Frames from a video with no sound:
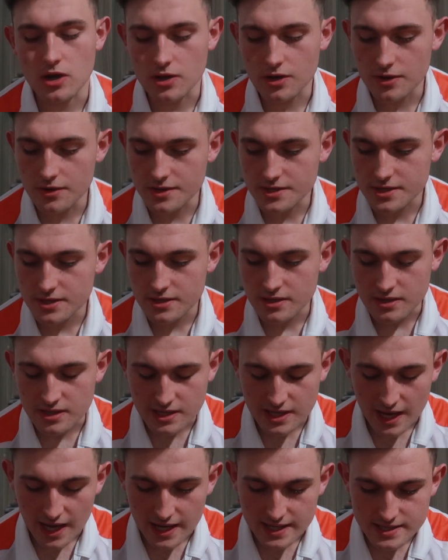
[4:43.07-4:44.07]
Luton
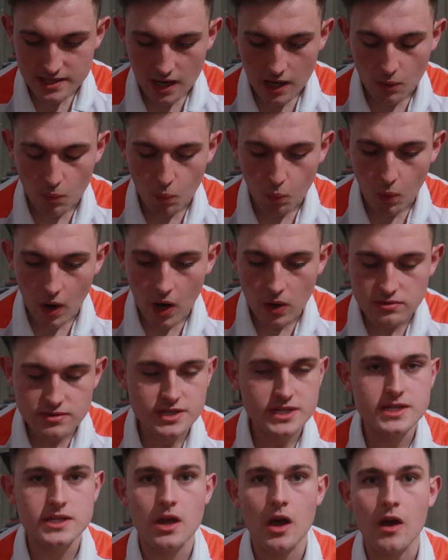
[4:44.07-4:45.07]
gets a
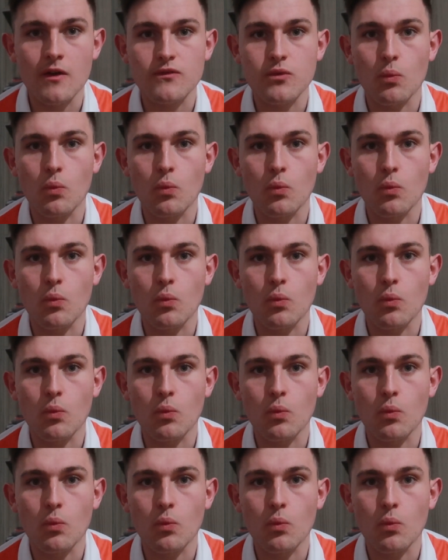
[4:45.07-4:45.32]
well-deserved